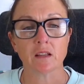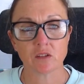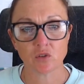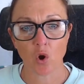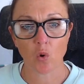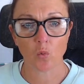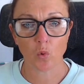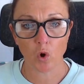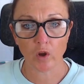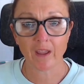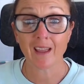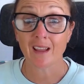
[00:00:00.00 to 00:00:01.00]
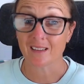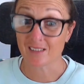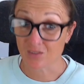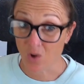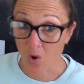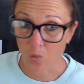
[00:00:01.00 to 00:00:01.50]
it's not working,
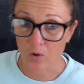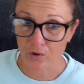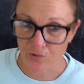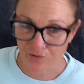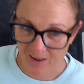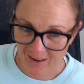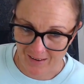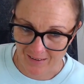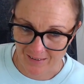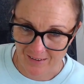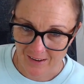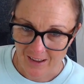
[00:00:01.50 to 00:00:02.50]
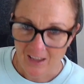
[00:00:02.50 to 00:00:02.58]
it's not what you need.